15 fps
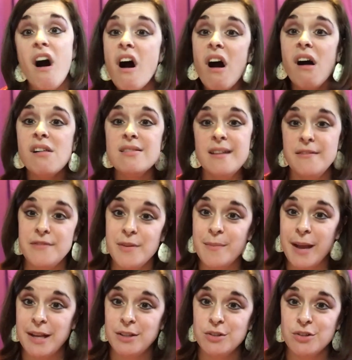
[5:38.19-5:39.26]
all of the
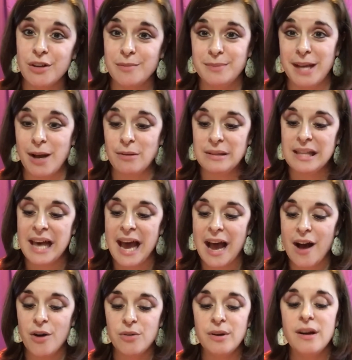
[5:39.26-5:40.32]
manuscript out
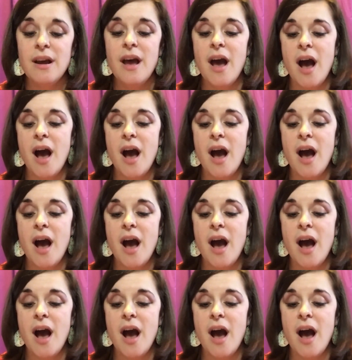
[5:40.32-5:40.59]
loud,